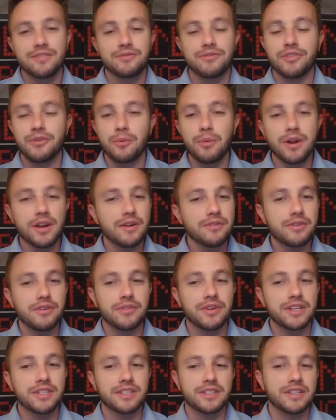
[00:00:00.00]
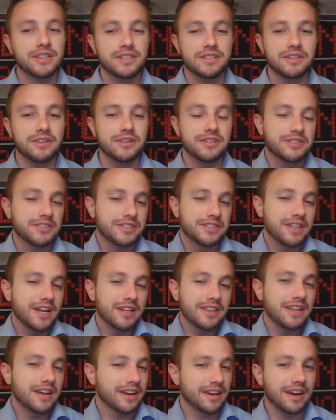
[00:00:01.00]
for whatever reason this year, he's just
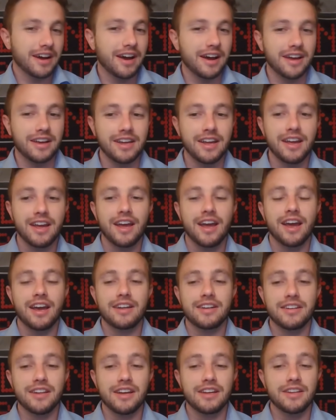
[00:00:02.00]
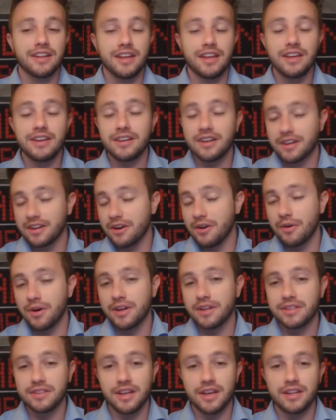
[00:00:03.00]
not that guy. And, and he can go
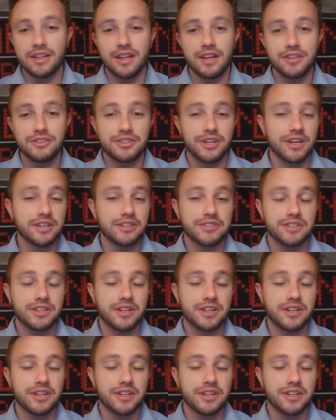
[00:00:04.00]
in and, and change